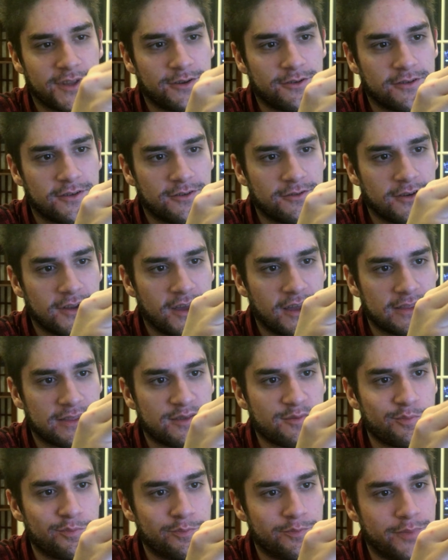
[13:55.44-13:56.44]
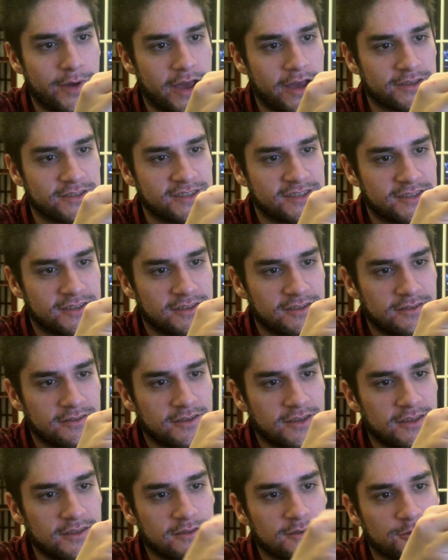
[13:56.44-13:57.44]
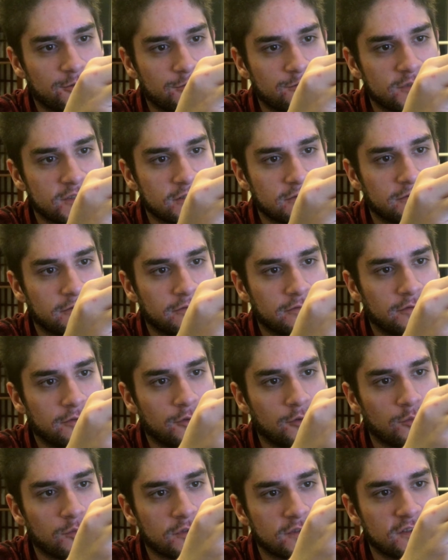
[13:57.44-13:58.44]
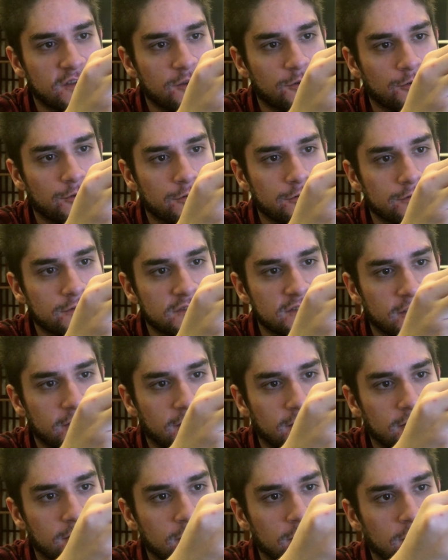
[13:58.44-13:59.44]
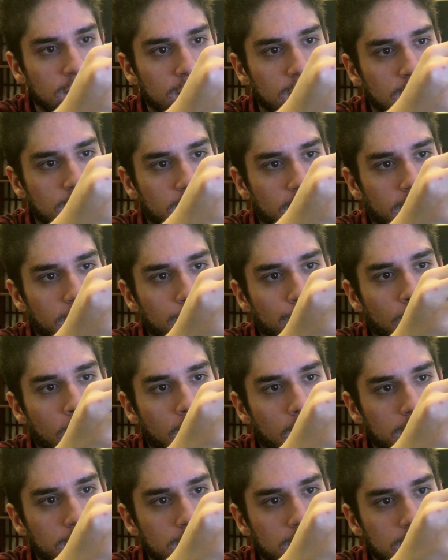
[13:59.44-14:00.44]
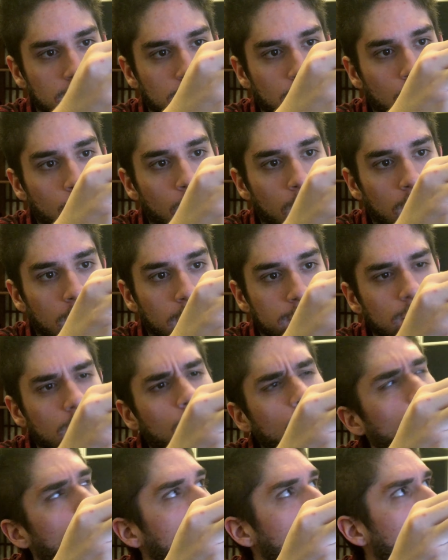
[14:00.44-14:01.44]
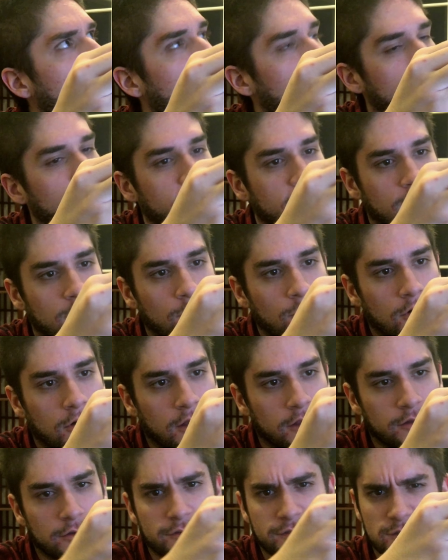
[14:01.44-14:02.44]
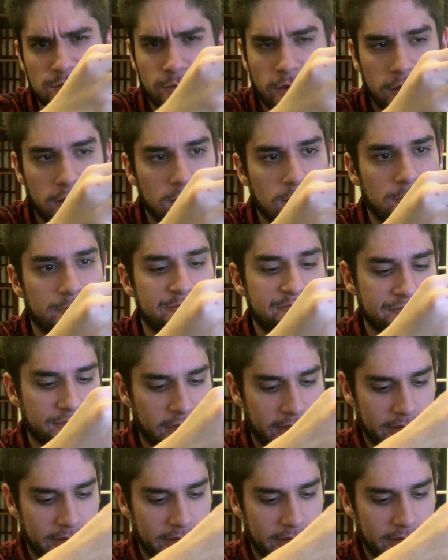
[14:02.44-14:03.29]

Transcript: they're not the best in terms of their materials. Like I bought a Gohan. Oh yeah, my Gohan. I also bought him,